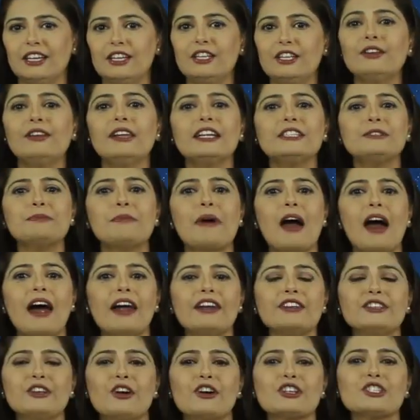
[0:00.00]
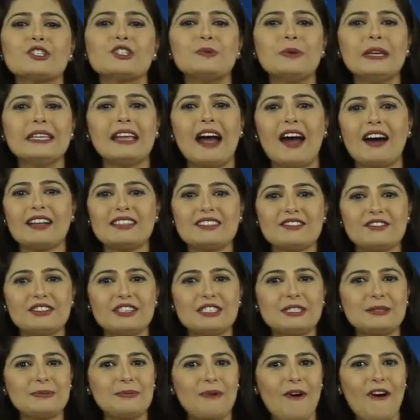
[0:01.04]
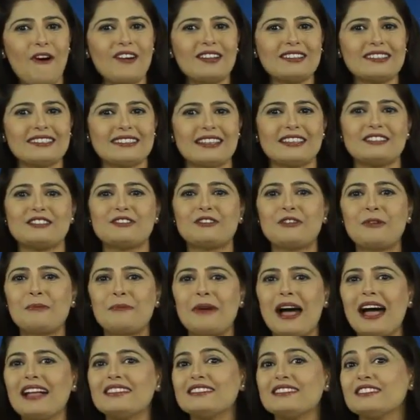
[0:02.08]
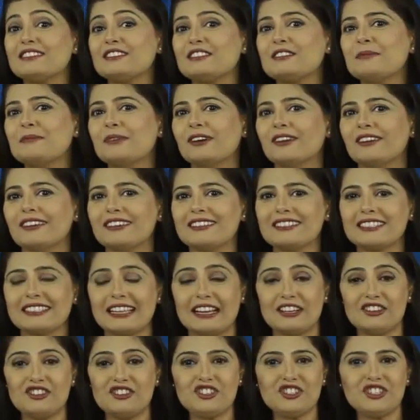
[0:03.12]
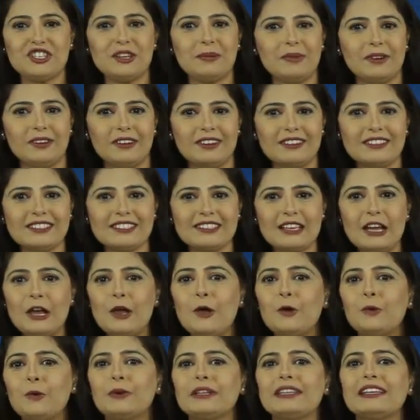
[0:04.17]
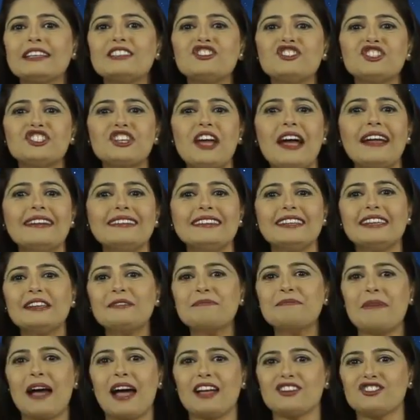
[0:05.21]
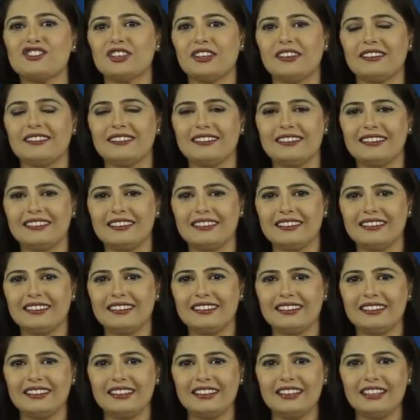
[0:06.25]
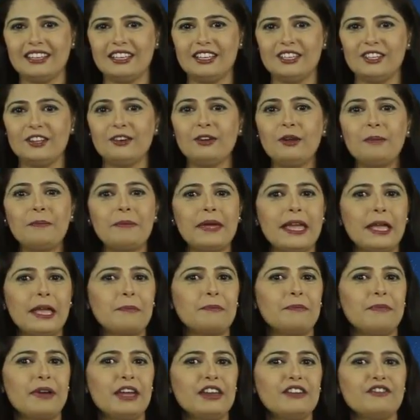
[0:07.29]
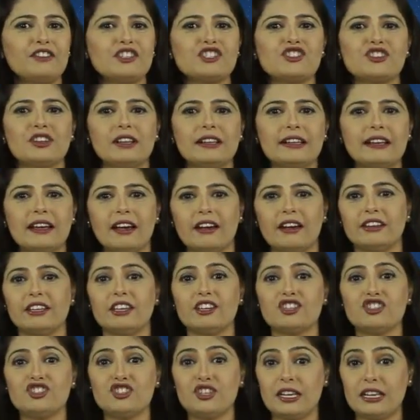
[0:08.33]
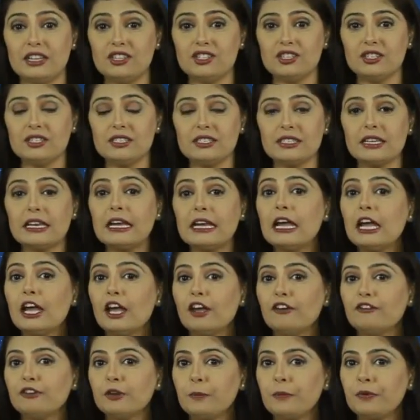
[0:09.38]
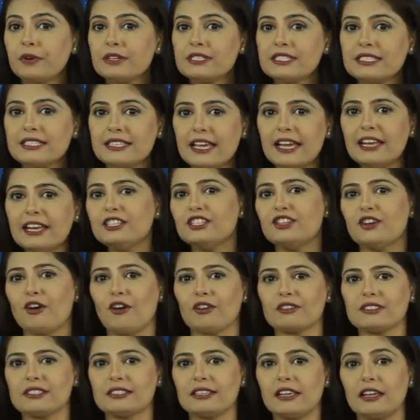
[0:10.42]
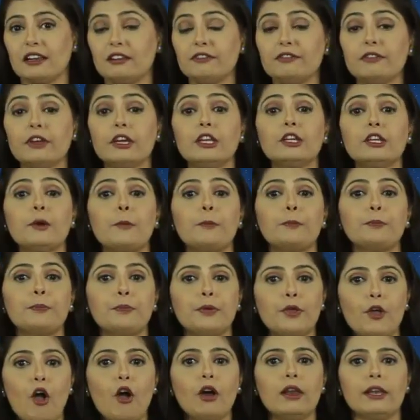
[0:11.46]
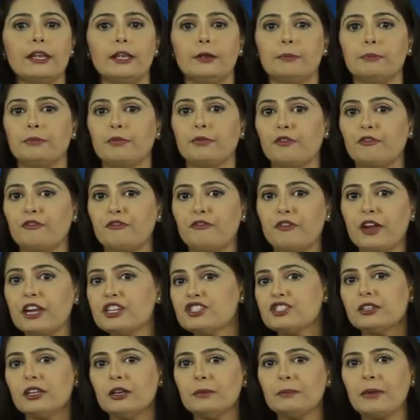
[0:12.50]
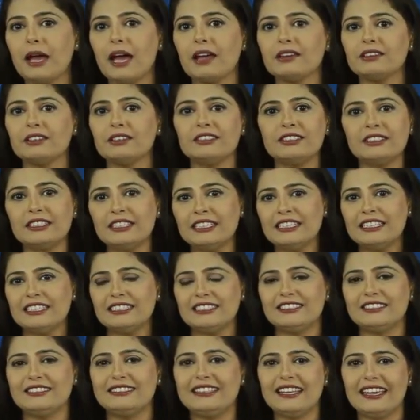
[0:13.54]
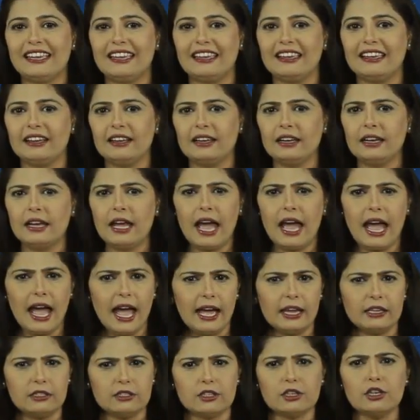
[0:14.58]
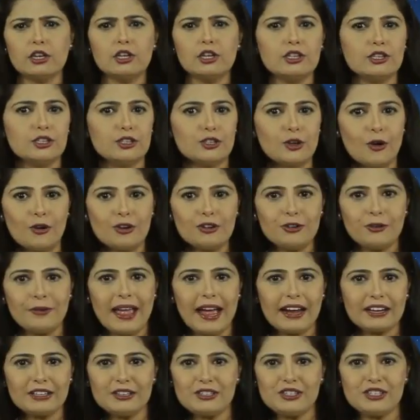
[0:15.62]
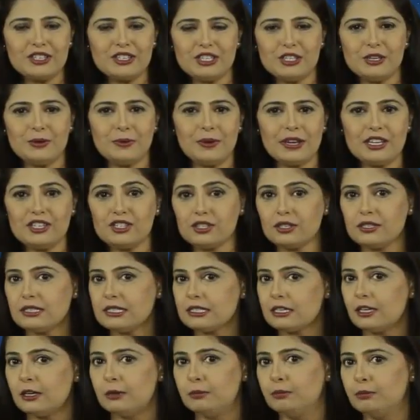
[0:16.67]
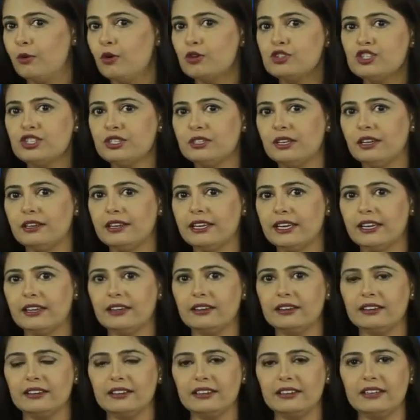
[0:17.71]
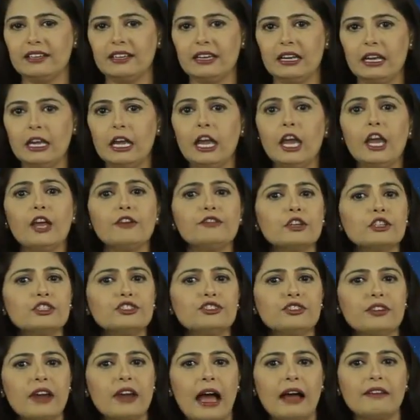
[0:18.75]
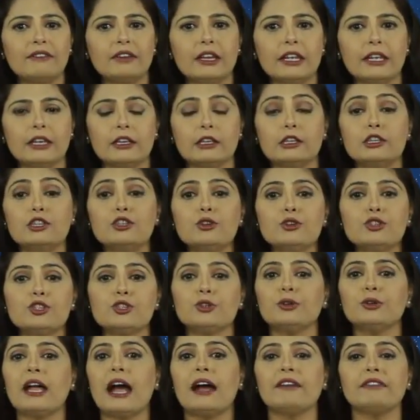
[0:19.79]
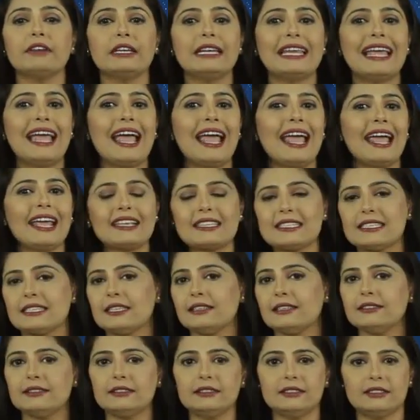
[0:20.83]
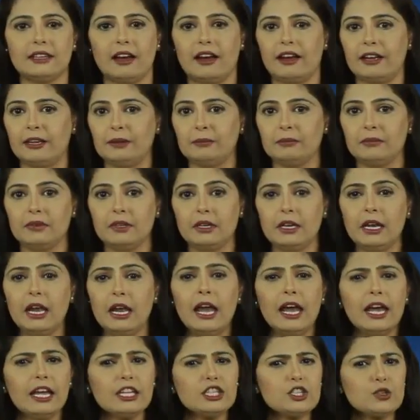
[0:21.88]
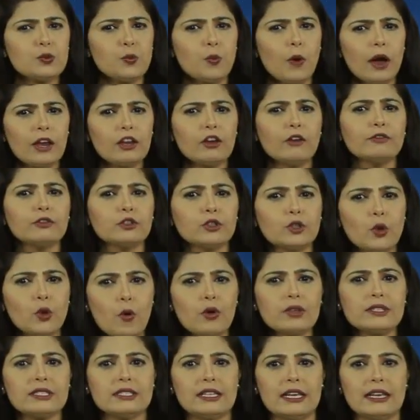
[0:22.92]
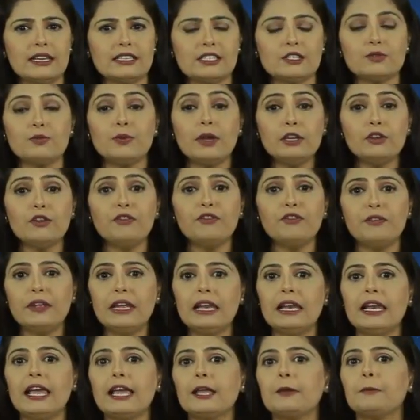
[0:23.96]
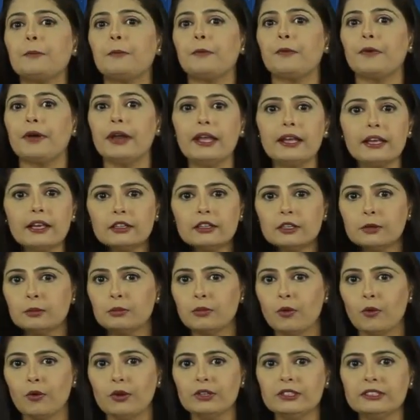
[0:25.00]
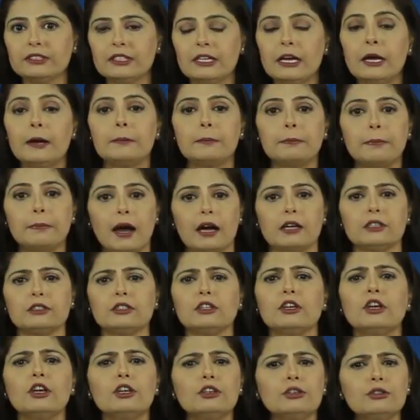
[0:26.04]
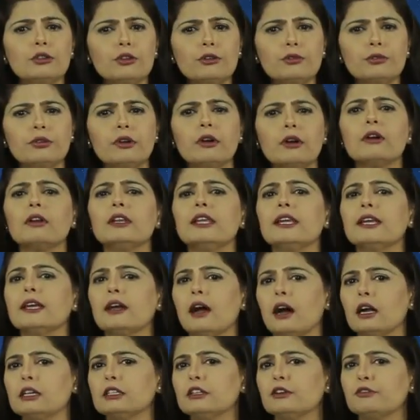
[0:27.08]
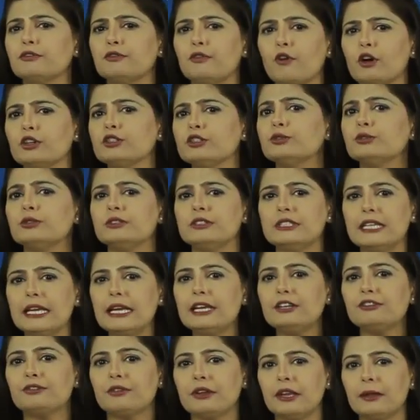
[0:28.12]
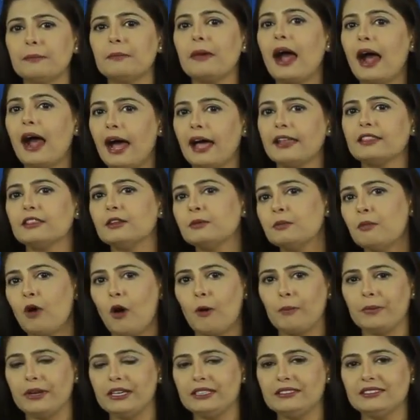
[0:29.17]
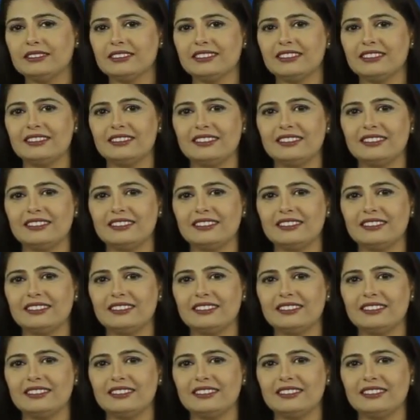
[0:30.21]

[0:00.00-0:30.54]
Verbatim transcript: You'll admire your sweetheart's response as romance simmers and shimmers with enchanting magic. You'll make beneficial career changes if you present yourself in a purely professional manner today and don't react to situations emotionally. If you're traveling, you should have an excellent time. It's one of those days when you feel like breaking the mold, but you really can't afford to daydream at the moment.